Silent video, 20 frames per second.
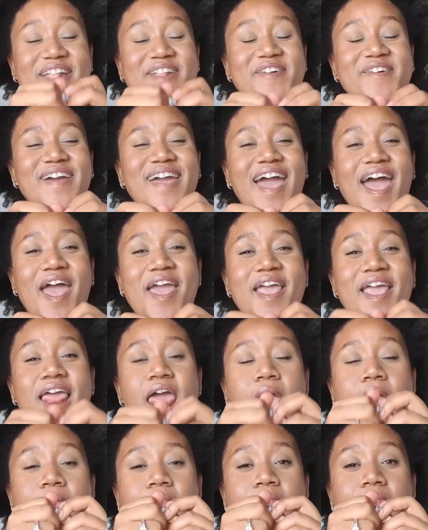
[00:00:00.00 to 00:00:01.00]
the way, I
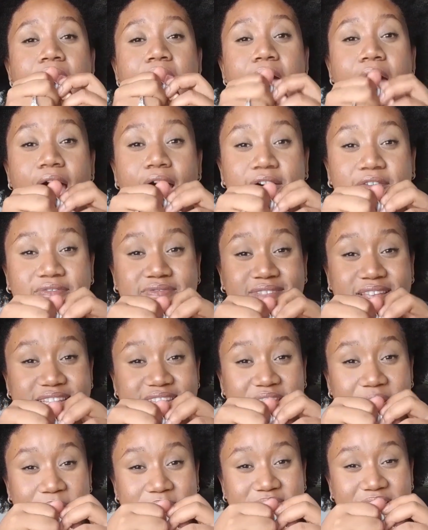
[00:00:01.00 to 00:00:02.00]
love the
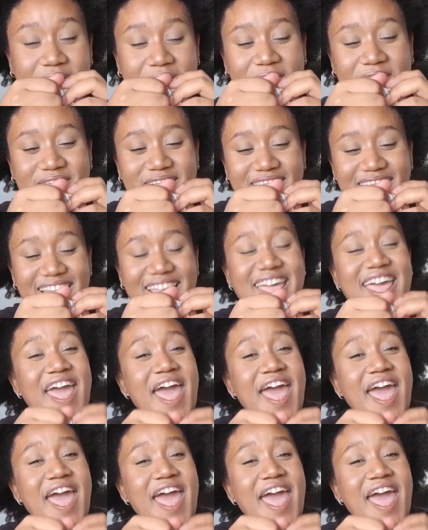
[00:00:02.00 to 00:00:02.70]
snip sound.